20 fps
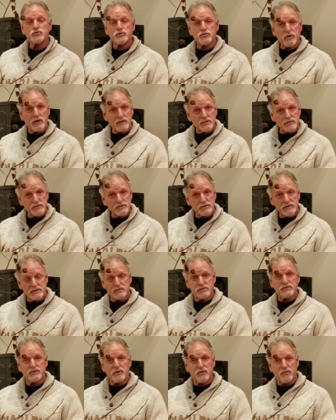trust
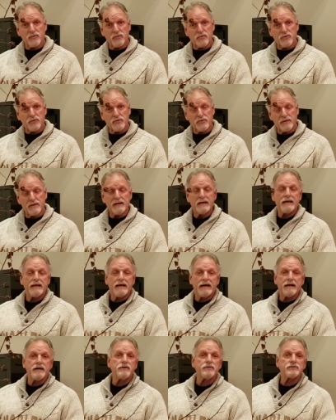is the Lord
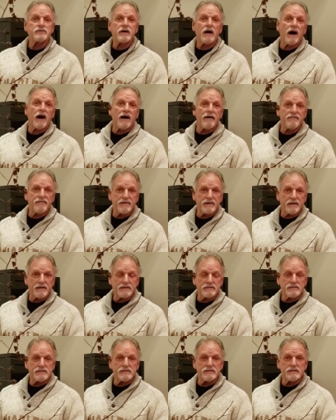and whose
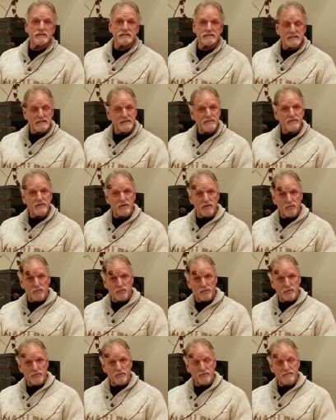confidence is in the
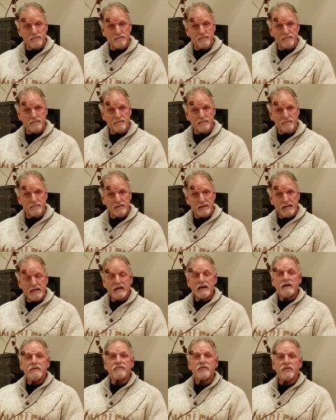Lord.
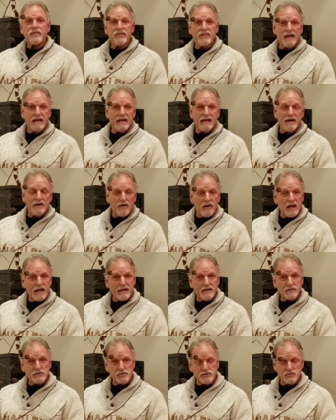For they are
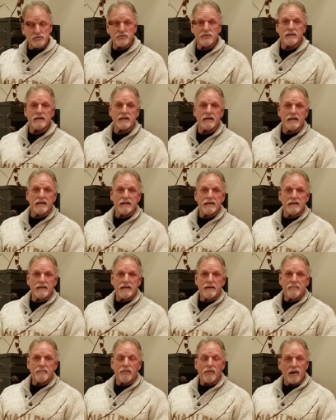like a tree
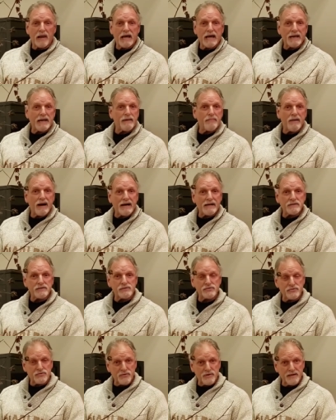planted by a
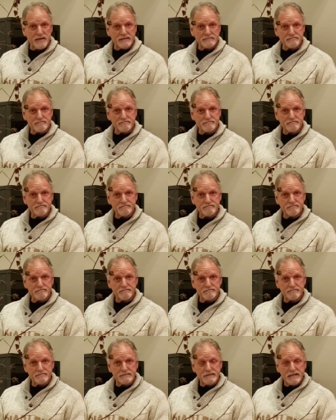stream,
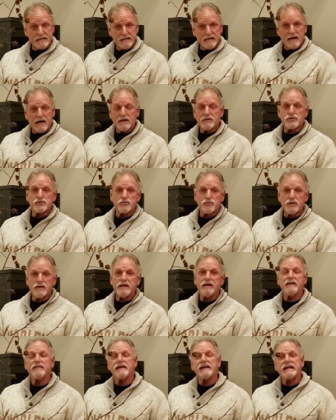a
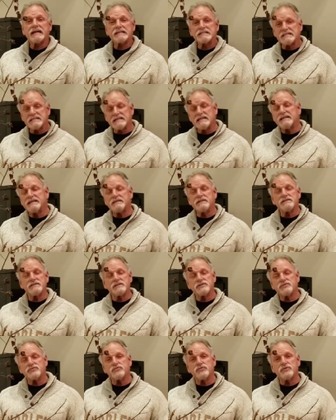tree that extends
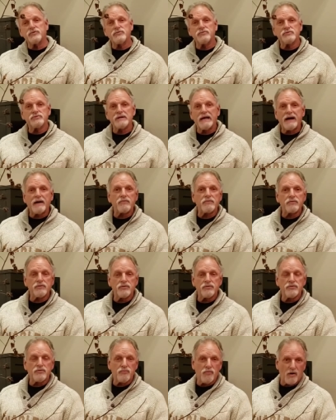its roots out
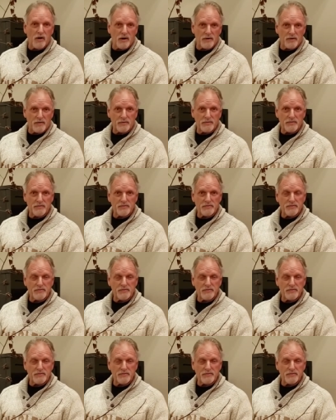to the waters